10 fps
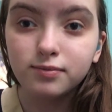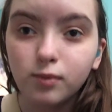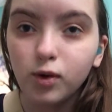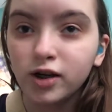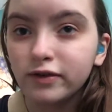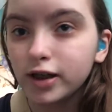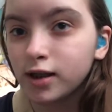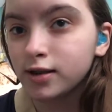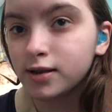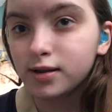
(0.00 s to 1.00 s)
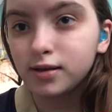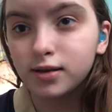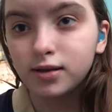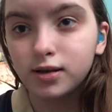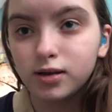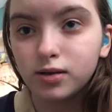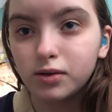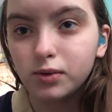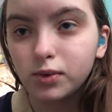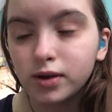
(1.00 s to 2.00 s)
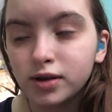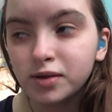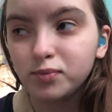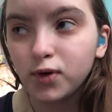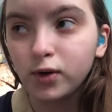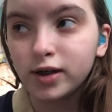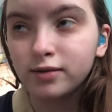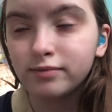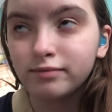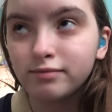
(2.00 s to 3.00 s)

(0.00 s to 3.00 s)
one of his was broken.